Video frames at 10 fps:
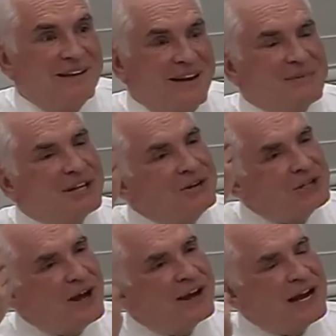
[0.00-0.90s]
And I'm saying, you're
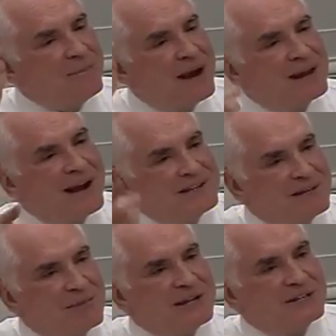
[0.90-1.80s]
talking about guys
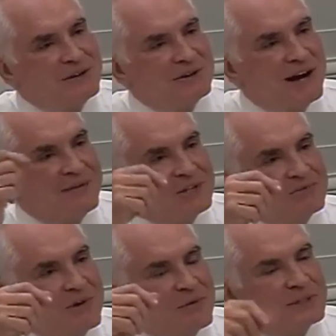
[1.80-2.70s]
that make steel down the
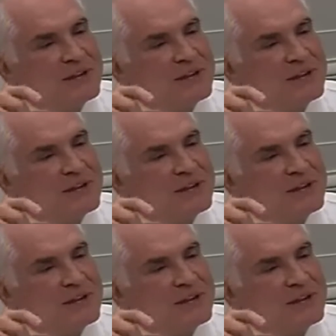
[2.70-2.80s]
street for us,